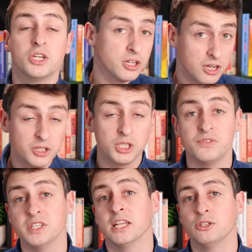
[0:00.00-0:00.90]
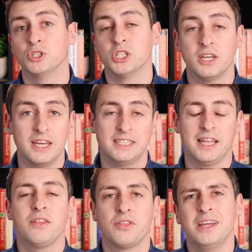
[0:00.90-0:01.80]
The conclusion of this literature is
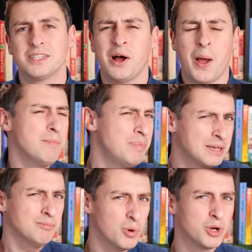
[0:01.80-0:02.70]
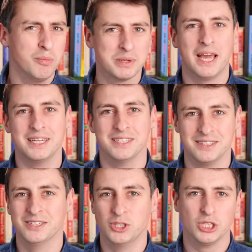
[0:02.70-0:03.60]
that things are a bit more
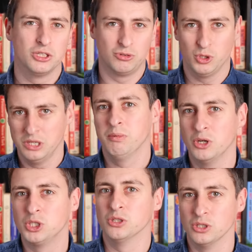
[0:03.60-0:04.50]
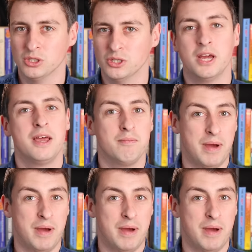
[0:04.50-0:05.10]
complicated than just good emotion good,